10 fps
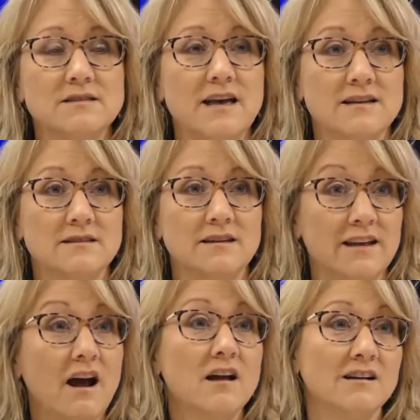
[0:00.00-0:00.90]
has
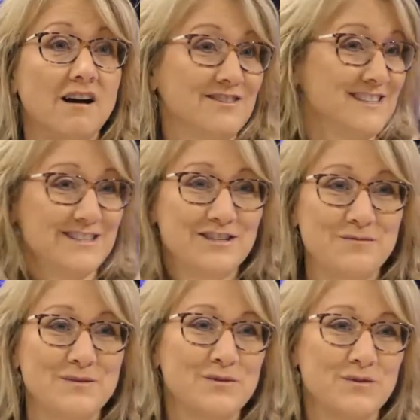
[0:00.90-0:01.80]
an on-call
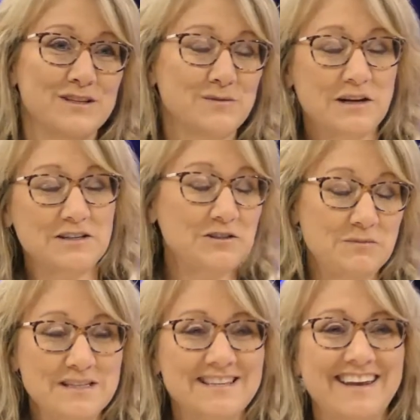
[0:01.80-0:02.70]
system, is what I
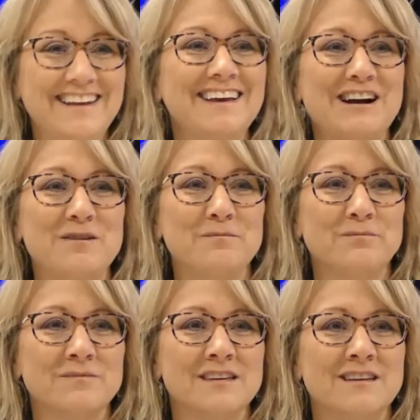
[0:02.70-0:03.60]
should be saying,
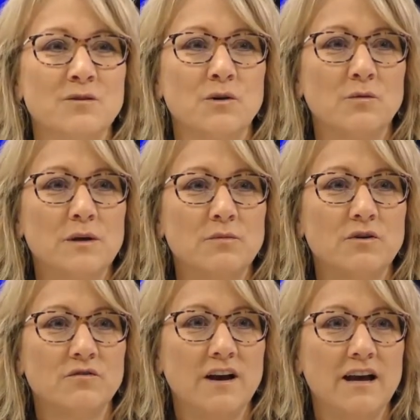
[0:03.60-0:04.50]
where we
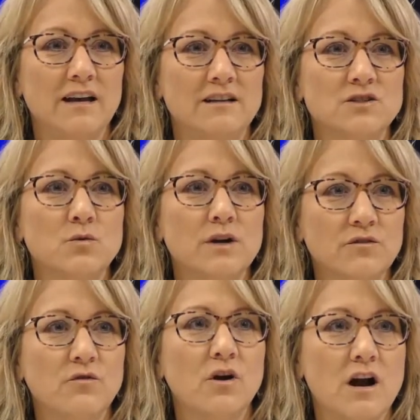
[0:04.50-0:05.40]
provide
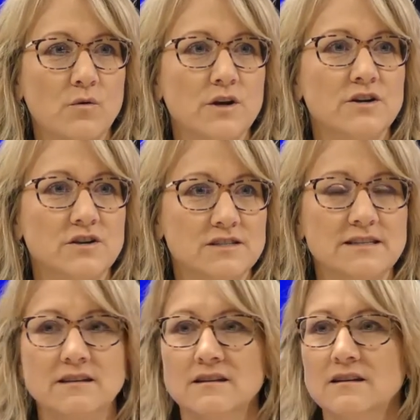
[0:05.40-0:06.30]
24-hour
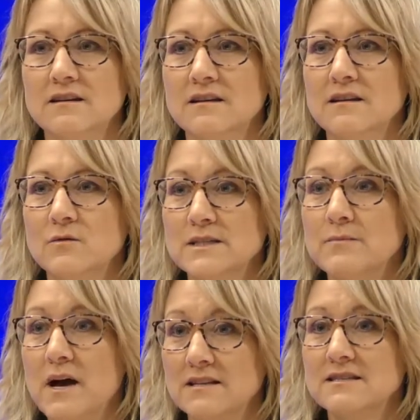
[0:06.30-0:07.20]
nursing
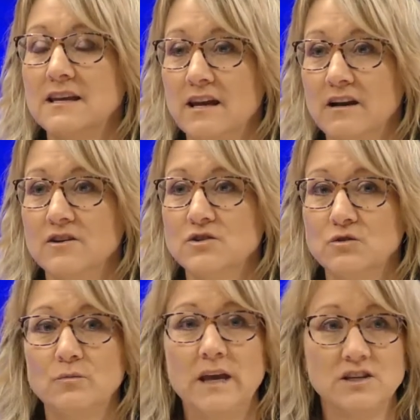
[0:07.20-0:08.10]
response care
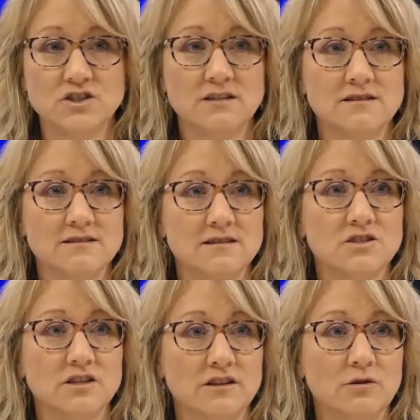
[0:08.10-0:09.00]
to patients
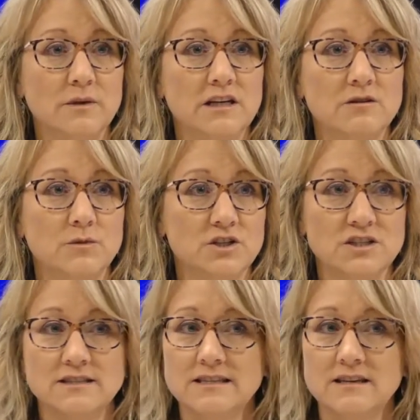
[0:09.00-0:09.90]
should there be an
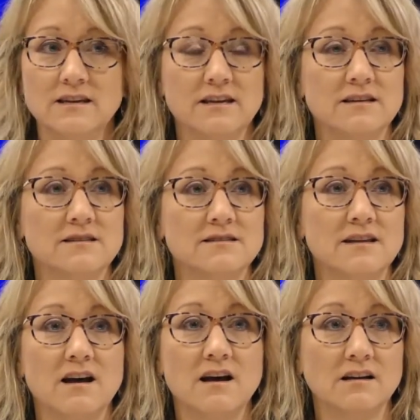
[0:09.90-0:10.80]
emergency. It is
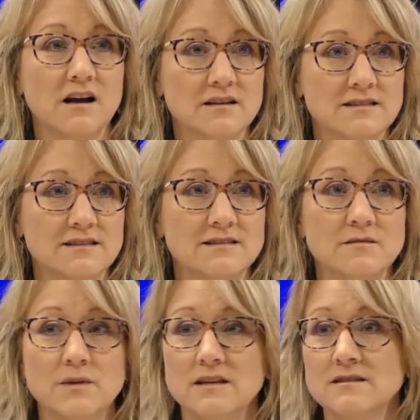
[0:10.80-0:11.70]
an on-call
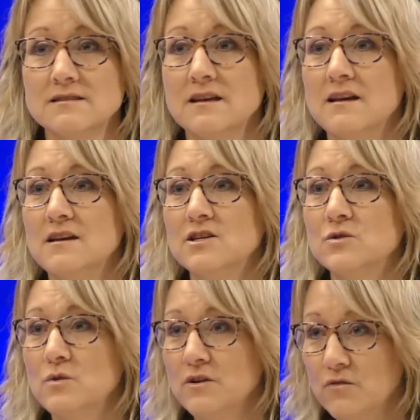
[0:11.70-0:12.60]
system that is
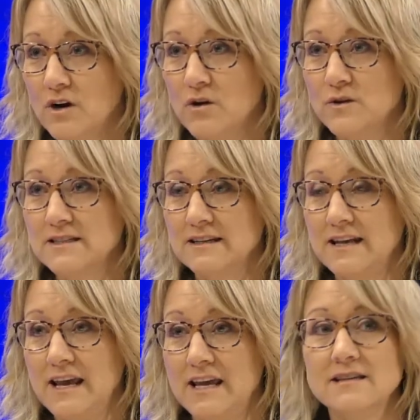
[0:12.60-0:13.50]
24 hours a
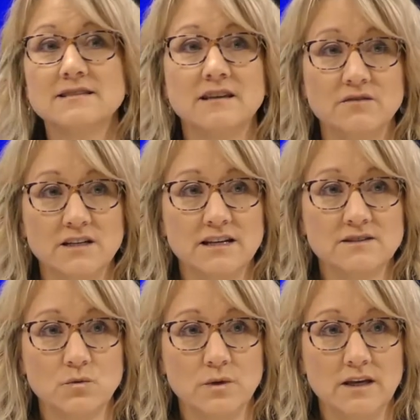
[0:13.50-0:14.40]
day, 7
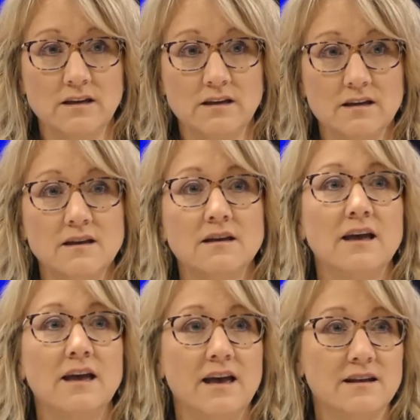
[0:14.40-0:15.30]
days a week.
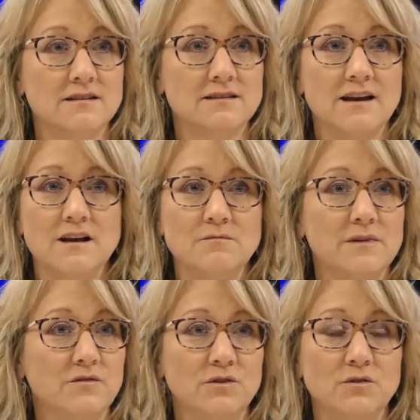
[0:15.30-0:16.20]
And
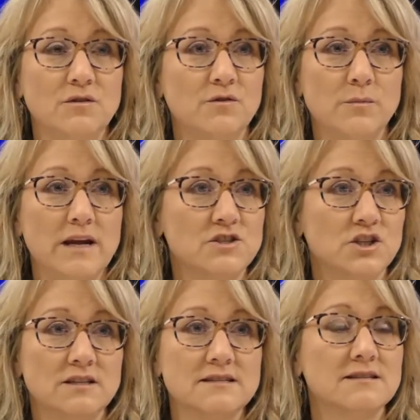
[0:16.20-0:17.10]
if a
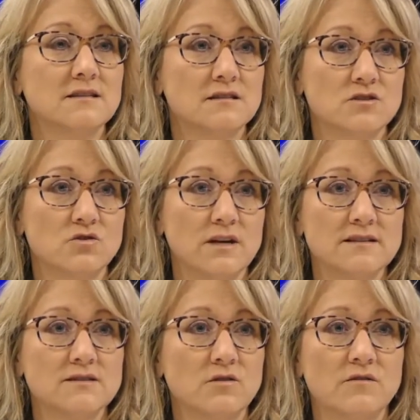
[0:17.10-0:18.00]
patient is in
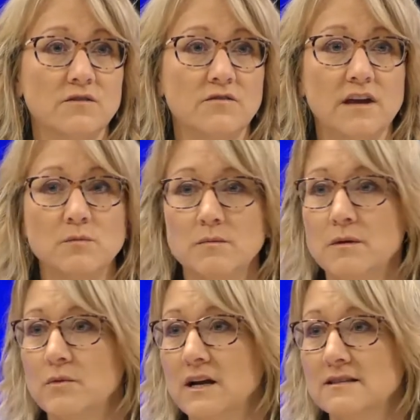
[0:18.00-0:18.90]
distress or if a family
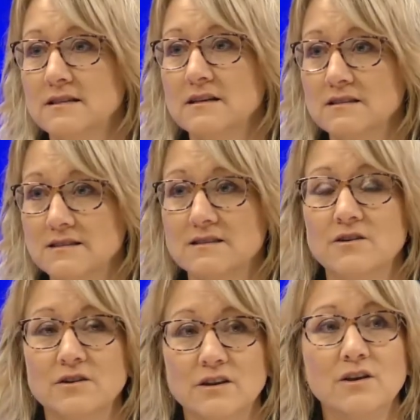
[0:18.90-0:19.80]
member has a
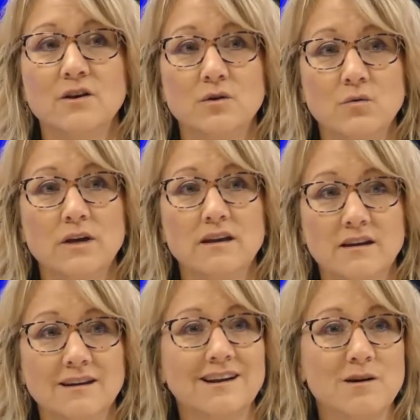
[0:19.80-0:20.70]
concern, we
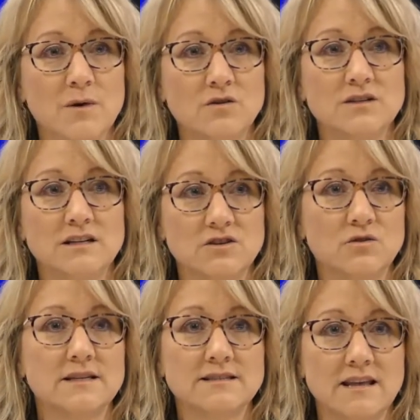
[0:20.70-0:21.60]
can come out and
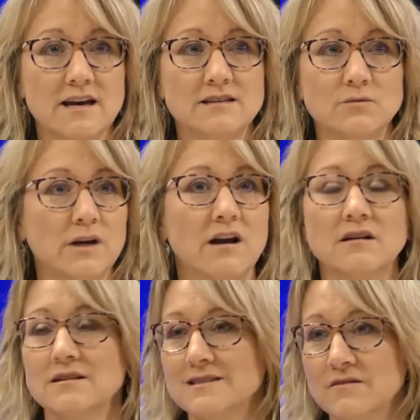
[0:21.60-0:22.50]
address that
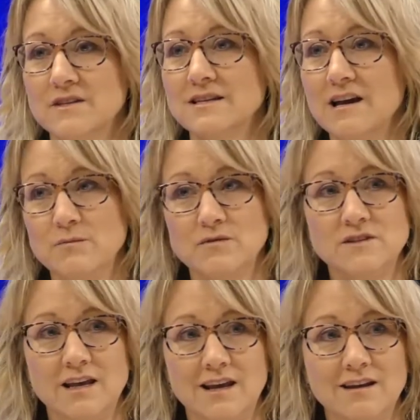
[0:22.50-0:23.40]
regardless of the time of
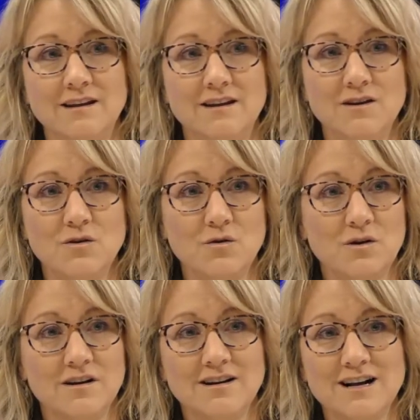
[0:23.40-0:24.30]
day
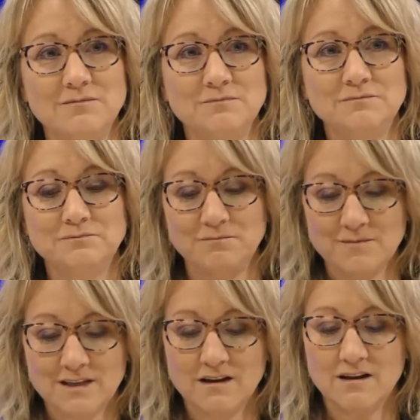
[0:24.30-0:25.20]
or
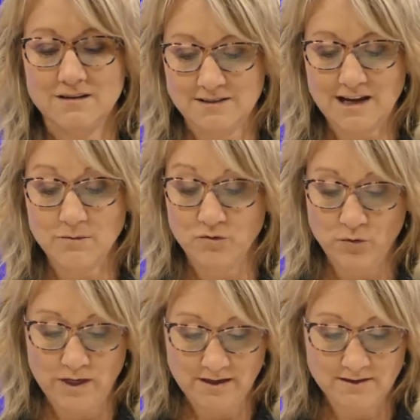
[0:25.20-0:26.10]
time of
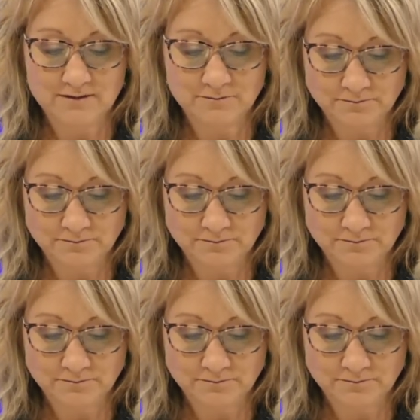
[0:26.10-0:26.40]
week.